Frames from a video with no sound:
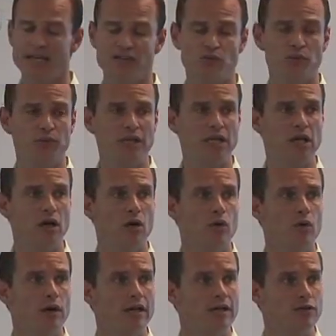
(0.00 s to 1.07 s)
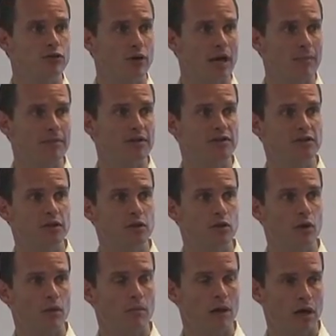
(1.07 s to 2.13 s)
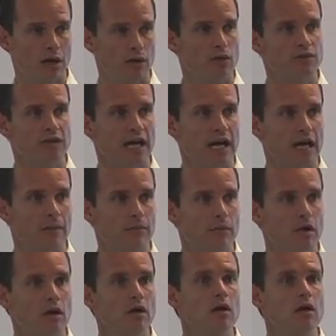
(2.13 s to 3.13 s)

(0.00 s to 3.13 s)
is when we go and drop this into our Model tab,